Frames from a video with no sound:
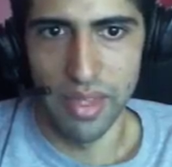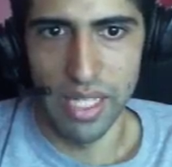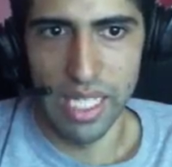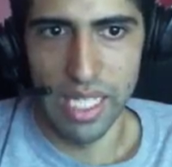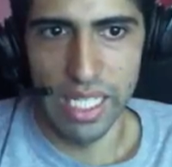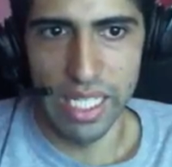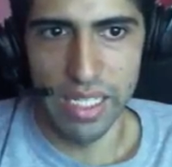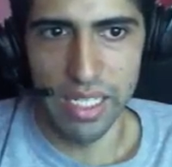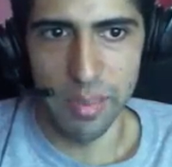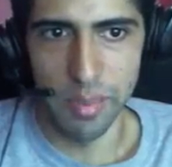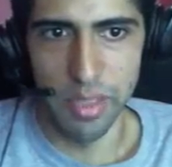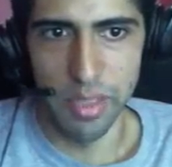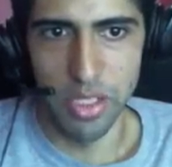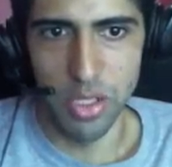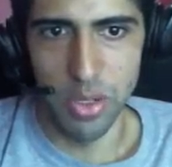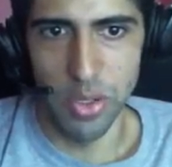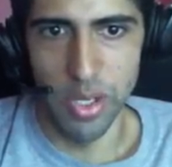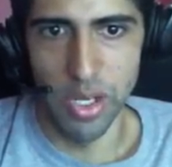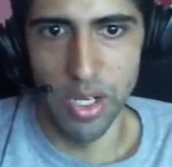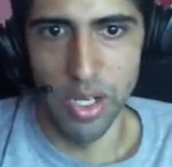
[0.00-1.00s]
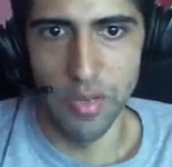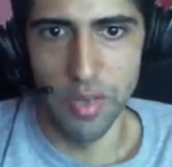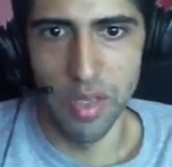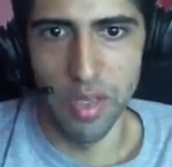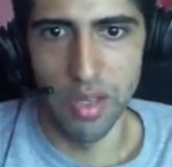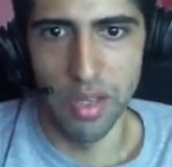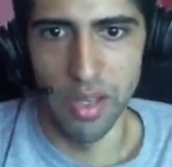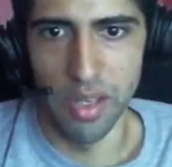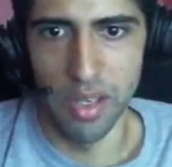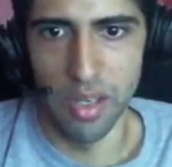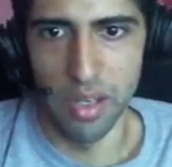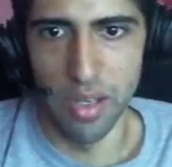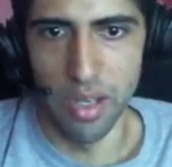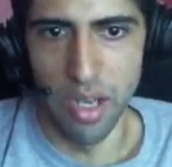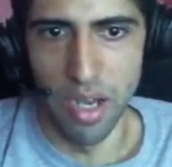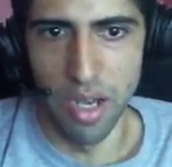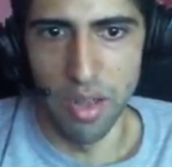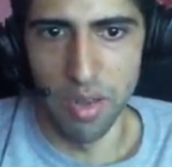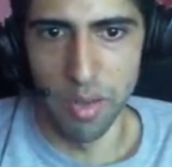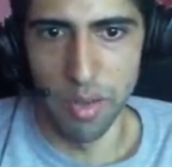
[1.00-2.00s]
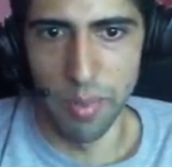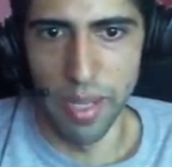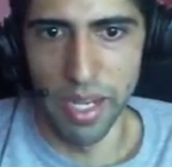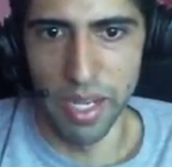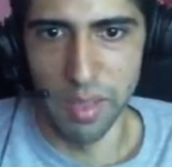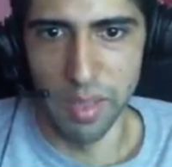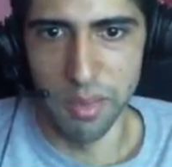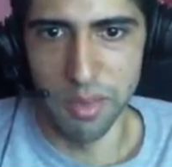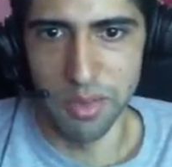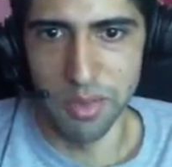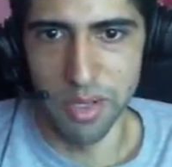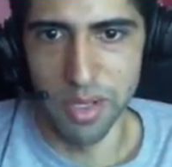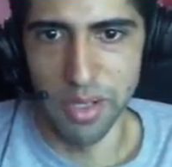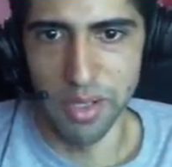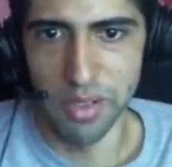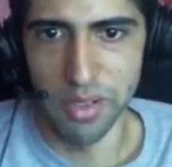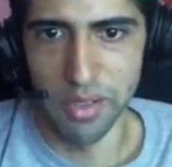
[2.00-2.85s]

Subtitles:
Guess I'll be showing off the other backup strat.